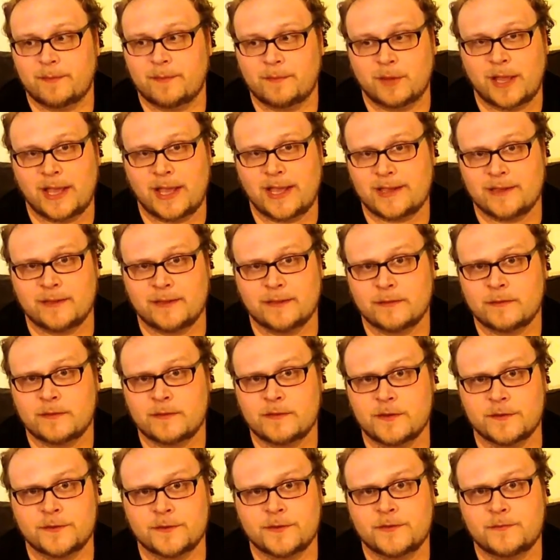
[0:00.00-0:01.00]
play, black is
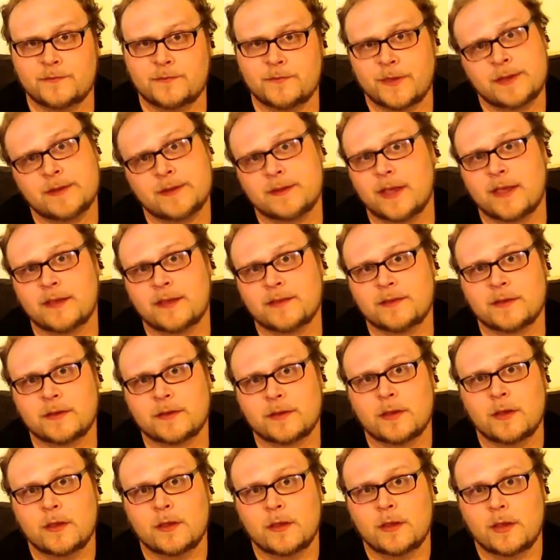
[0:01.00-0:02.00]
just
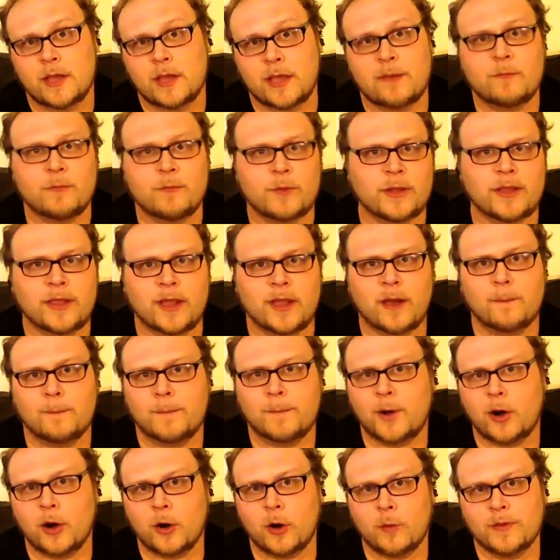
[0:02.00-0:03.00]
fantastic. And really
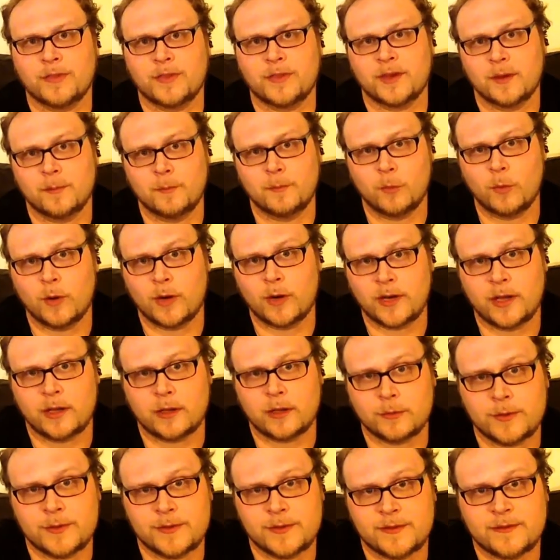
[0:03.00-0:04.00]
on par with the number 1
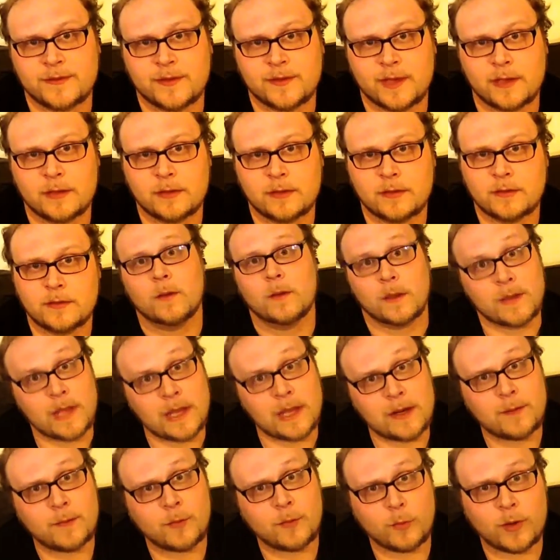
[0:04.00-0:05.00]
color in the set. And
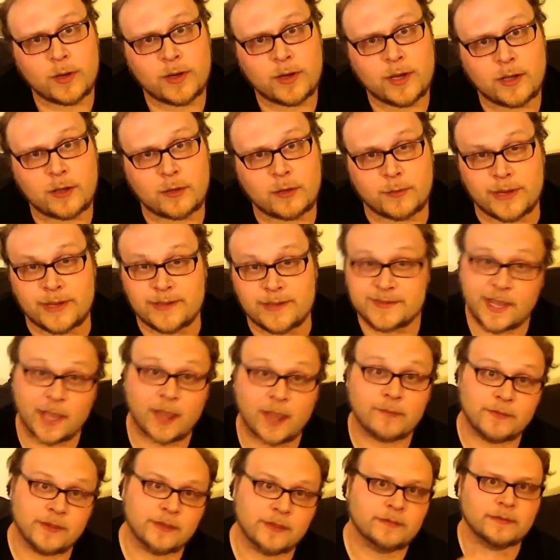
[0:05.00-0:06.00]
that number 1 color is,
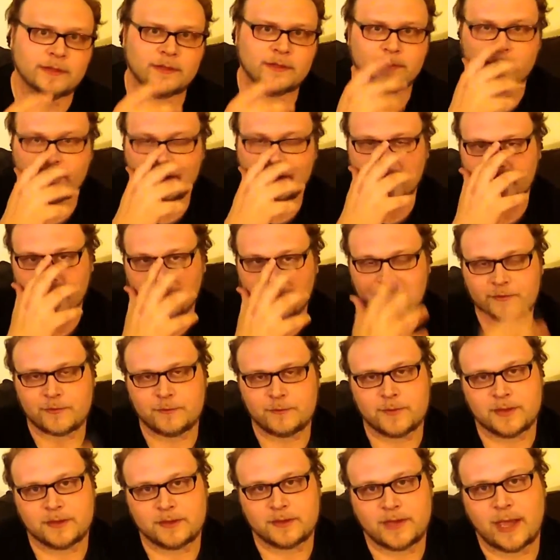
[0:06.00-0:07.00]
obviously, by now, if
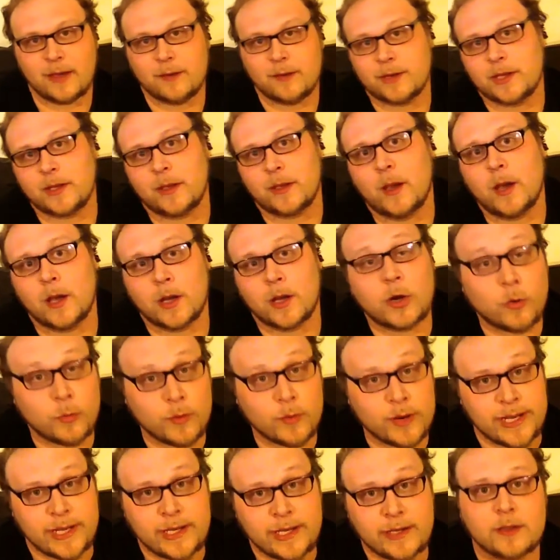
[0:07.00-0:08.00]
you've been counting,
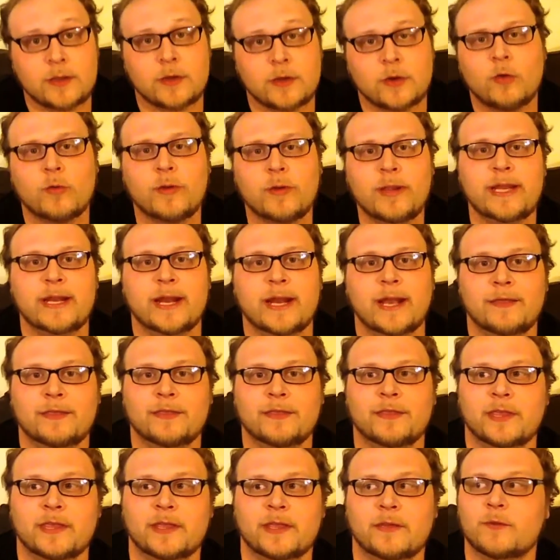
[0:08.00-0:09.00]
green. Green, I
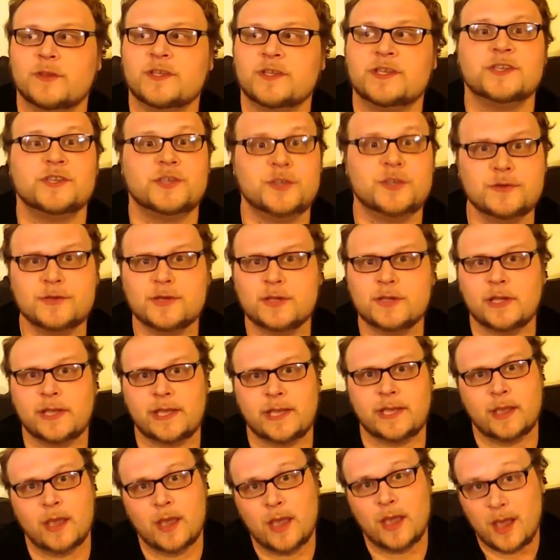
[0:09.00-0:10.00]
think, which is
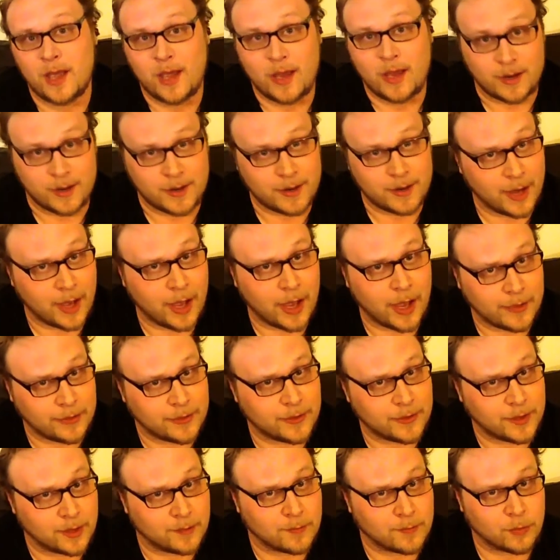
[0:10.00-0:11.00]
usually
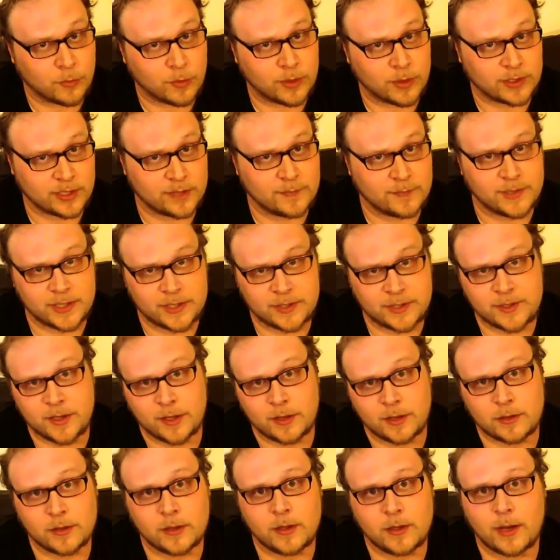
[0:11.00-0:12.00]
not the number 1 limited
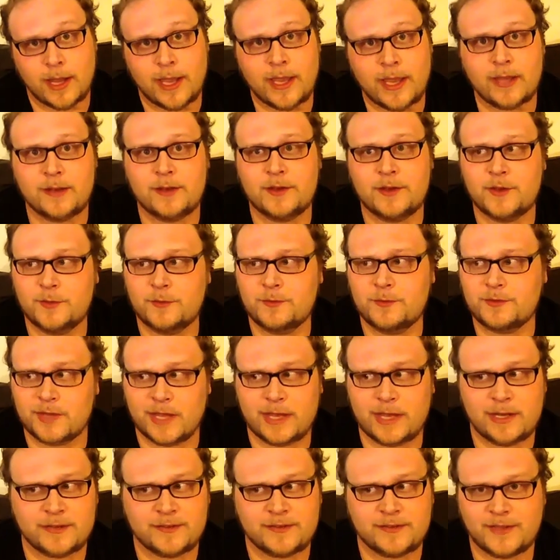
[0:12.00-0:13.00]
color. And
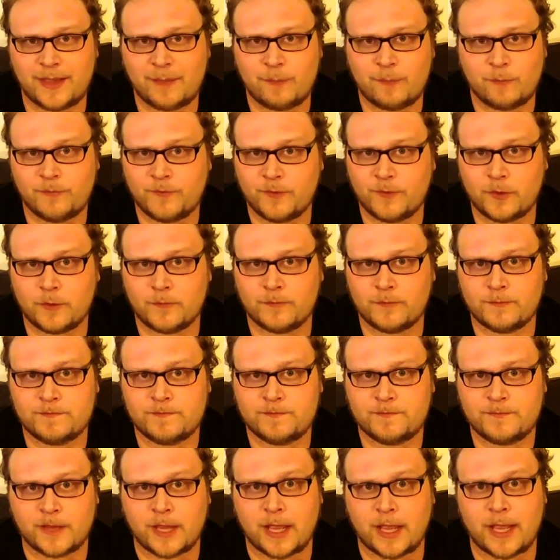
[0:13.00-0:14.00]
in a set full of
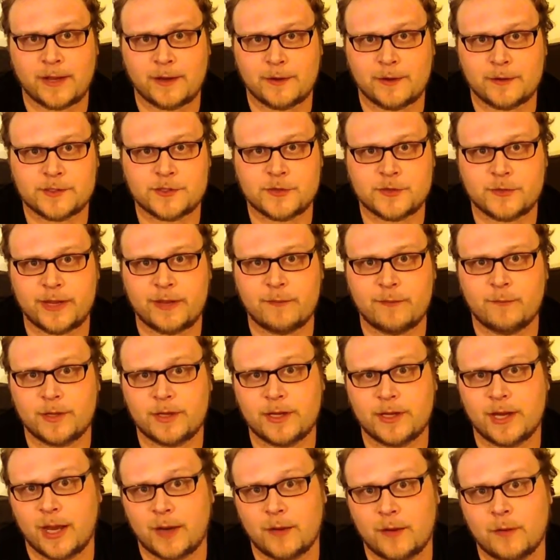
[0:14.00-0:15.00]
flyers, green
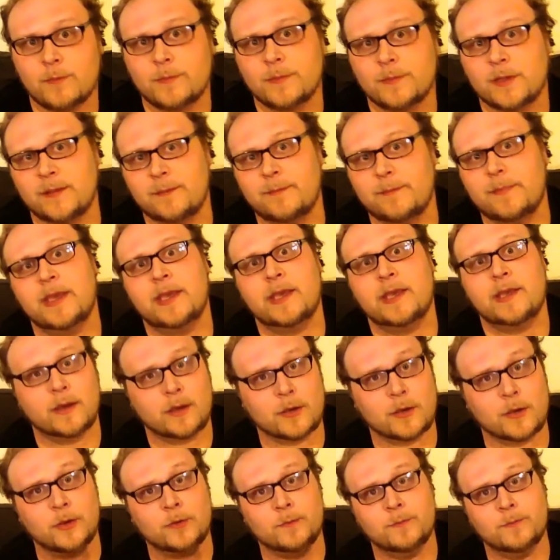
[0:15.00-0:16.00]
would not normally be
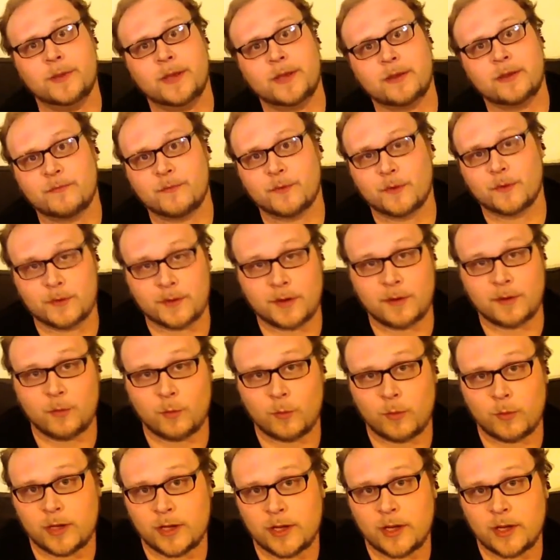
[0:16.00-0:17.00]
a good pick for
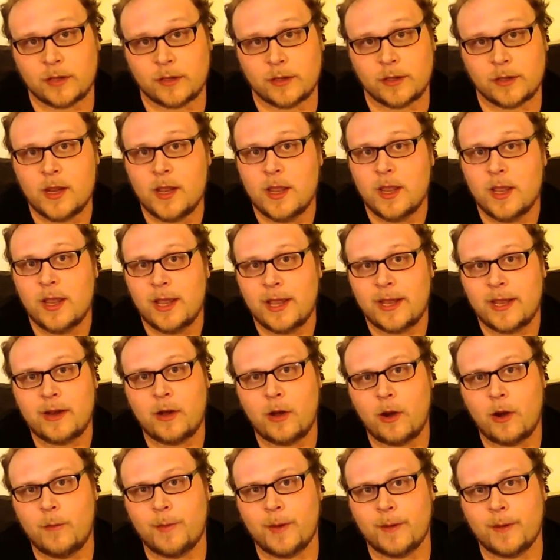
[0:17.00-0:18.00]
number 1 color. And
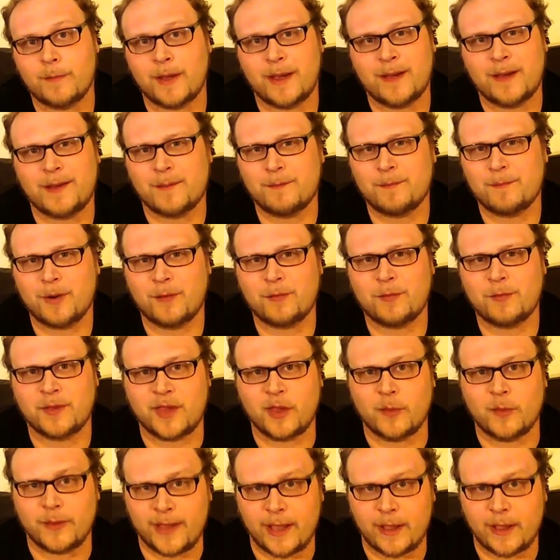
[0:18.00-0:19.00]
I hope I'm probably
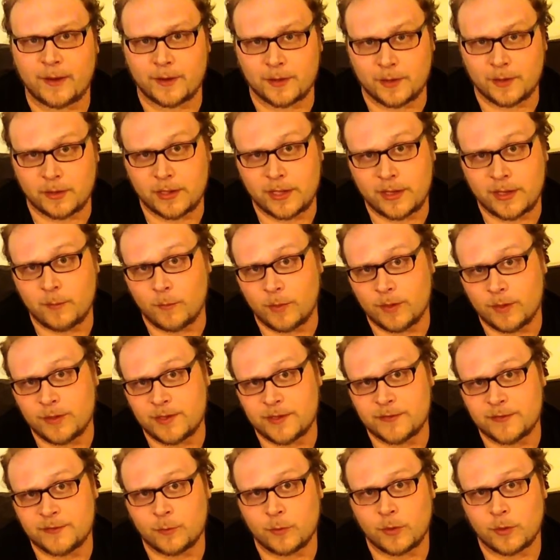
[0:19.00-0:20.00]
going out on a limb with
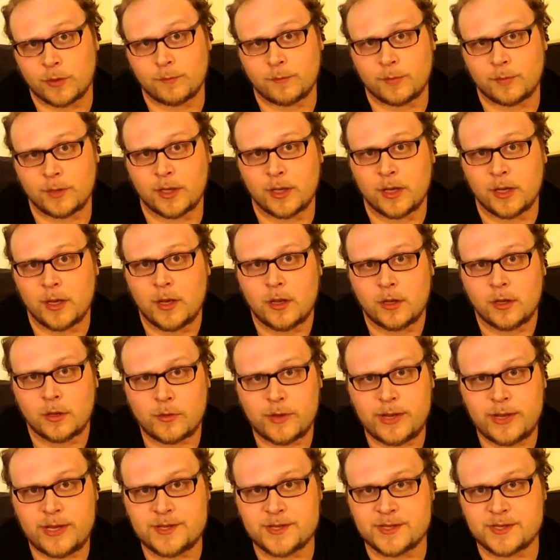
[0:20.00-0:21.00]
this one, but
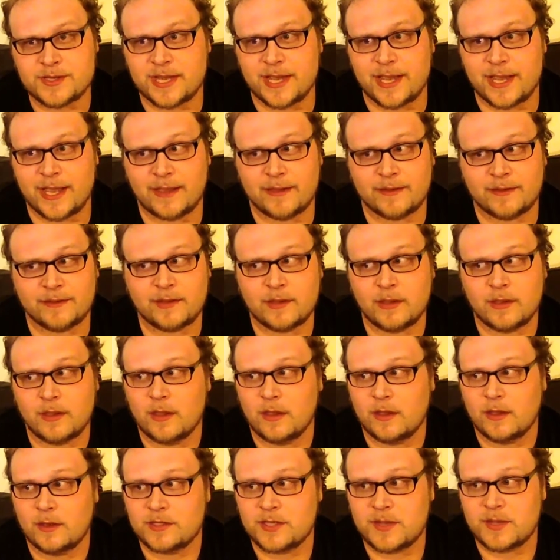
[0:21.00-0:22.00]
green just has,
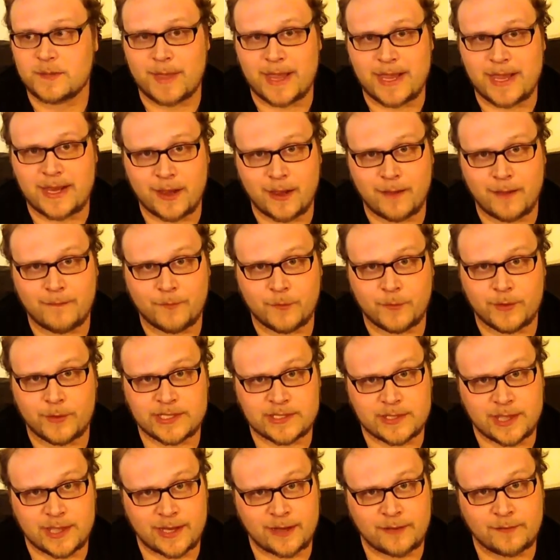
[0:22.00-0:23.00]
to make up for
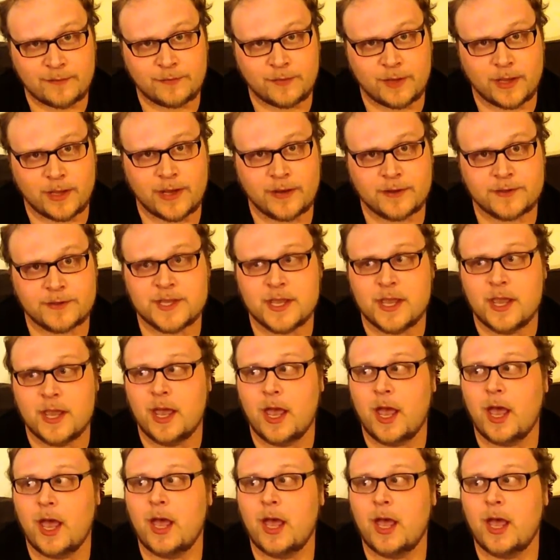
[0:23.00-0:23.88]
its lack of flyers,